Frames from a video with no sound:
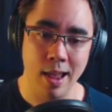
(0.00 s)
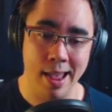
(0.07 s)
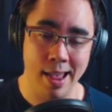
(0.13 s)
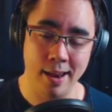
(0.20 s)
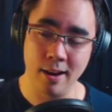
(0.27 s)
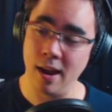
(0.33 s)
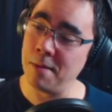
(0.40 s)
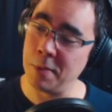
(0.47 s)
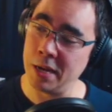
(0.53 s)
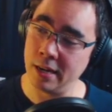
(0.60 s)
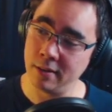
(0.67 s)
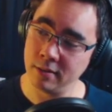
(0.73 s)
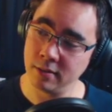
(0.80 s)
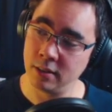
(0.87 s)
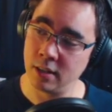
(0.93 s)
And I
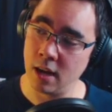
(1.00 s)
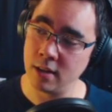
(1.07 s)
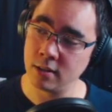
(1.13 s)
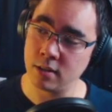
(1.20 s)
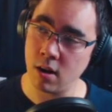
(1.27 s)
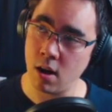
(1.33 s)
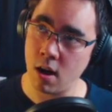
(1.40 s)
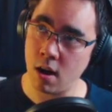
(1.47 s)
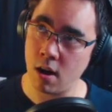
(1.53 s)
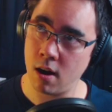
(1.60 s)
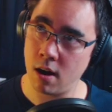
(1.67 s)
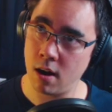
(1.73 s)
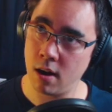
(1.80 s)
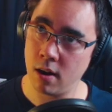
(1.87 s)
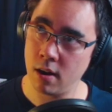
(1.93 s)
mean, guns
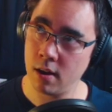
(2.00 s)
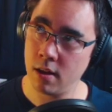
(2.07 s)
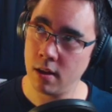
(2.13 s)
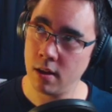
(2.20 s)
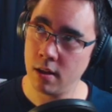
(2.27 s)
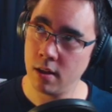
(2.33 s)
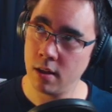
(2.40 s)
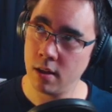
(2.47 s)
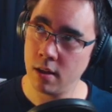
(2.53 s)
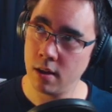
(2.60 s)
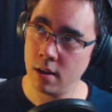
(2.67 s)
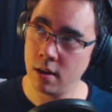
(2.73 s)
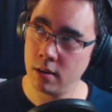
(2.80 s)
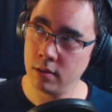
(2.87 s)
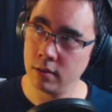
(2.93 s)
are
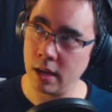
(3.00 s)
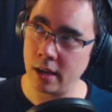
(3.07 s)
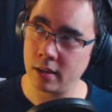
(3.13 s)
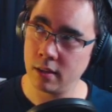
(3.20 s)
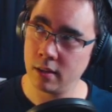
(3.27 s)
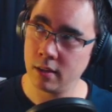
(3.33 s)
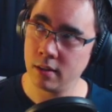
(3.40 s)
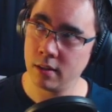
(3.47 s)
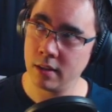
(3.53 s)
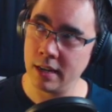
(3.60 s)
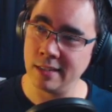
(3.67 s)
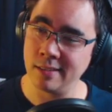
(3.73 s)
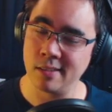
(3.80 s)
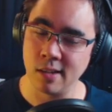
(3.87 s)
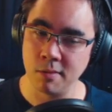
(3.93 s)
like
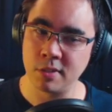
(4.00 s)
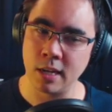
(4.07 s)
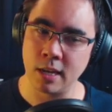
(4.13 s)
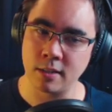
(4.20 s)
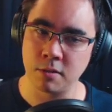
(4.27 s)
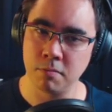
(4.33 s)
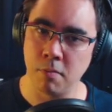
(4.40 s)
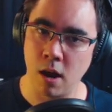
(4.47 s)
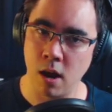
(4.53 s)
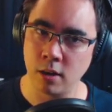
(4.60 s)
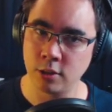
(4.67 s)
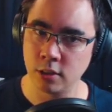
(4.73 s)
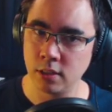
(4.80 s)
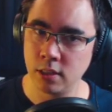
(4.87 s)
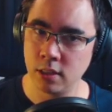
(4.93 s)
in some sets
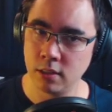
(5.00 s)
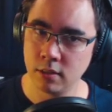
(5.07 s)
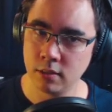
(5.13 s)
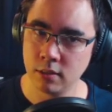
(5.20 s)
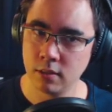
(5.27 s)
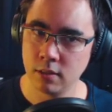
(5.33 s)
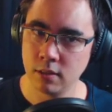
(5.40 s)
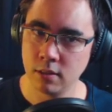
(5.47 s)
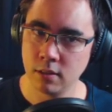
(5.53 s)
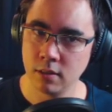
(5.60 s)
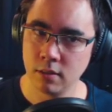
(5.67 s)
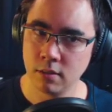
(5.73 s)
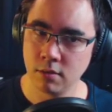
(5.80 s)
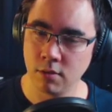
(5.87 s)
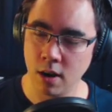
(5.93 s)
modular,
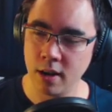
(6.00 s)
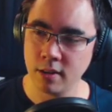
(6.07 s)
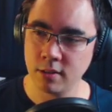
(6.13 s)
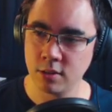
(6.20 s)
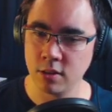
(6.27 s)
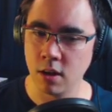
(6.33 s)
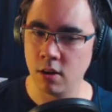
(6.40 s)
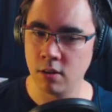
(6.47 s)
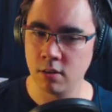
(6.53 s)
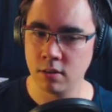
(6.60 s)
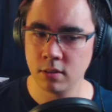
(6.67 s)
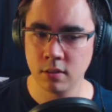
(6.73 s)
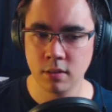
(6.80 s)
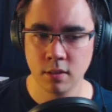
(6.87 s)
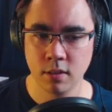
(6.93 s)
right?
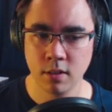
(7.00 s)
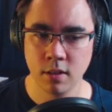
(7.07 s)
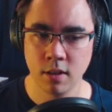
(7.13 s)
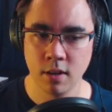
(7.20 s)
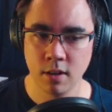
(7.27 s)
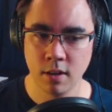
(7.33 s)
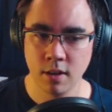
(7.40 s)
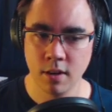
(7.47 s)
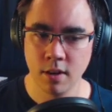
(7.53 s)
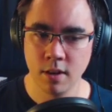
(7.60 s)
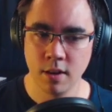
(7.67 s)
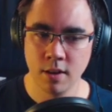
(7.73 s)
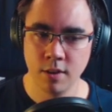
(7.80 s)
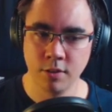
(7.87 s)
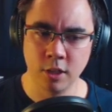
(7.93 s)
So
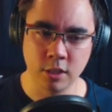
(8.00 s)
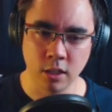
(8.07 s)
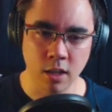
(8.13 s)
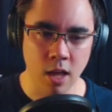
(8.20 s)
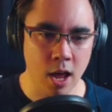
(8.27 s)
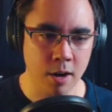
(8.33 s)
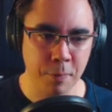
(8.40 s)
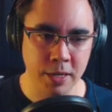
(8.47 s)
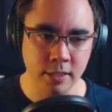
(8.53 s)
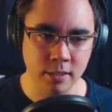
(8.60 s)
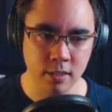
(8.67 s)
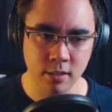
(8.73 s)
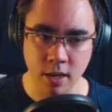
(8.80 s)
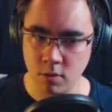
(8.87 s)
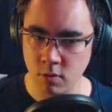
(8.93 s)
there's a lot of
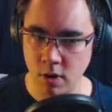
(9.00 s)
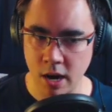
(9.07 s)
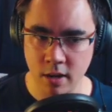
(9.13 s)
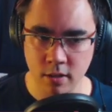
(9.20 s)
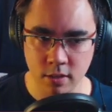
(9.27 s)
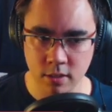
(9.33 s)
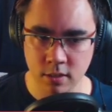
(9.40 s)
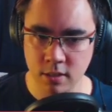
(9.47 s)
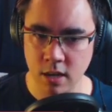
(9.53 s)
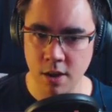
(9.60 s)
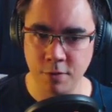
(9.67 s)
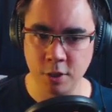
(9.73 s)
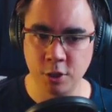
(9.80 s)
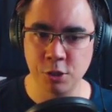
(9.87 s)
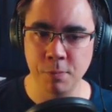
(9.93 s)
pieces like rails and
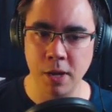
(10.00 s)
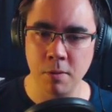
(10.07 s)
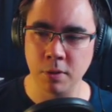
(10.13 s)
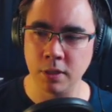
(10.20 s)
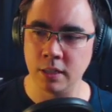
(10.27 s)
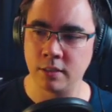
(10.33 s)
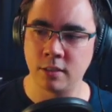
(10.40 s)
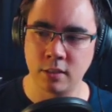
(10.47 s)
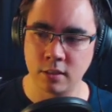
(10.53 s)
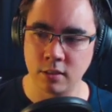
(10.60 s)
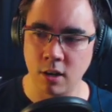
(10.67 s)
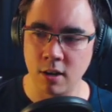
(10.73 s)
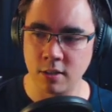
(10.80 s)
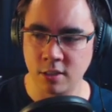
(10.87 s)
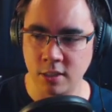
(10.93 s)
stuff. You should be able to
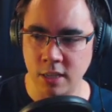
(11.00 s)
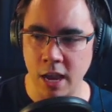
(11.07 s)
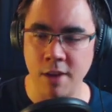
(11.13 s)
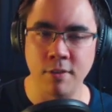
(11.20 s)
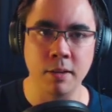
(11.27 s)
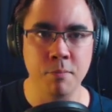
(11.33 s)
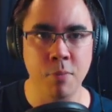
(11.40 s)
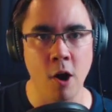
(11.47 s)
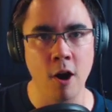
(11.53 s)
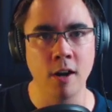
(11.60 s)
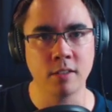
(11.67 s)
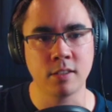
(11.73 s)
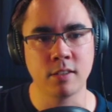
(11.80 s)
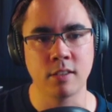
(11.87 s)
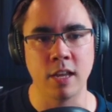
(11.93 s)
start saving
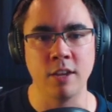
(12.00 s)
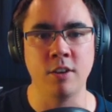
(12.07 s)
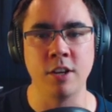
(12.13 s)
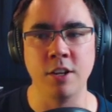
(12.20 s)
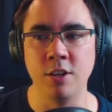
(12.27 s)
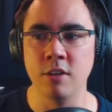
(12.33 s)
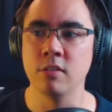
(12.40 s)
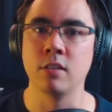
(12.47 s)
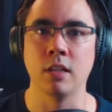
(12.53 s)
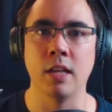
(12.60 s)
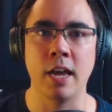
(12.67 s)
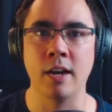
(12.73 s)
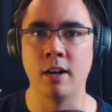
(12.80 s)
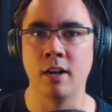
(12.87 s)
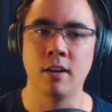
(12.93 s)
parts that you can use
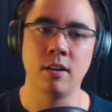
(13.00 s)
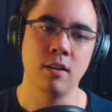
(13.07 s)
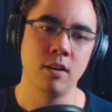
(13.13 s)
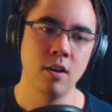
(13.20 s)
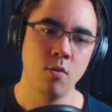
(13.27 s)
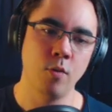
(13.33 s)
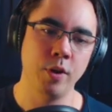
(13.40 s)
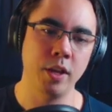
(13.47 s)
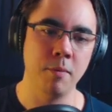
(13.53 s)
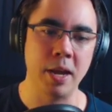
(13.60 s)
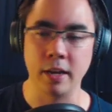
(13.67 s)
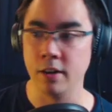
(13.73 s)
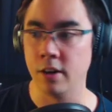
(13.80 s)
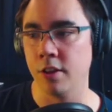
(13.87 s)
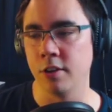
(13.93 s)
later when you
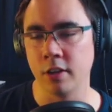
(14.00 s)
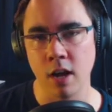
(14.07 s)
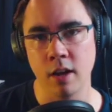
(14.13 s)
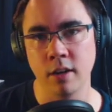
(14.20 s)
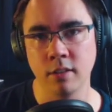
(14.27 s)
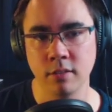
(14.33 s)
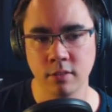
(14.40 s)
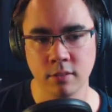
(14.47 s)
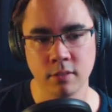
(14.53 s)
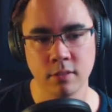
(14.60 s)
make another gun.